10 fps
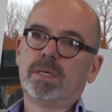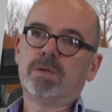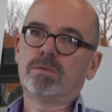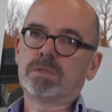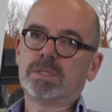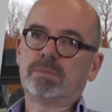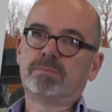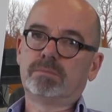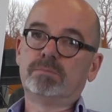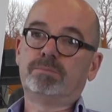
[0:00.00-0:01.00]
in order to
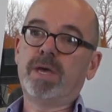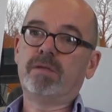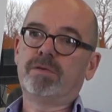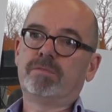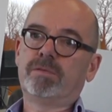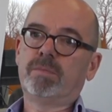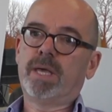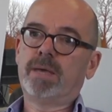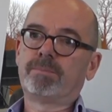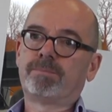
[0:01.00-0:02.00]
benefit from that.